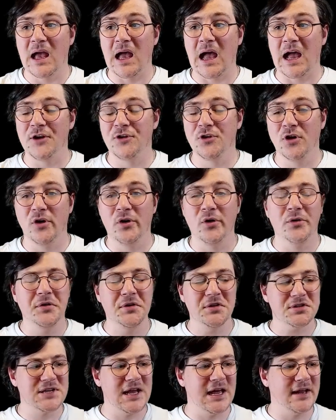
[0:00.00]
I don't
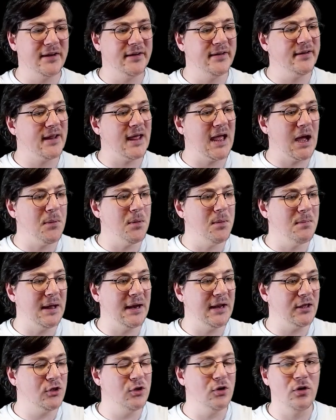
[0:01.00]
understand how a
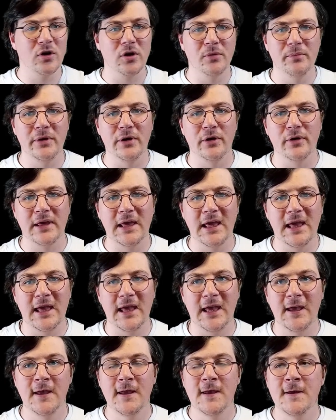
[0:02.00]
manicure can be
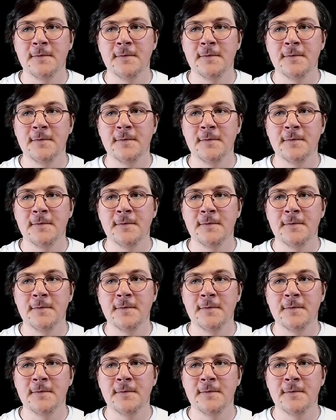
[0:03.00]
okay.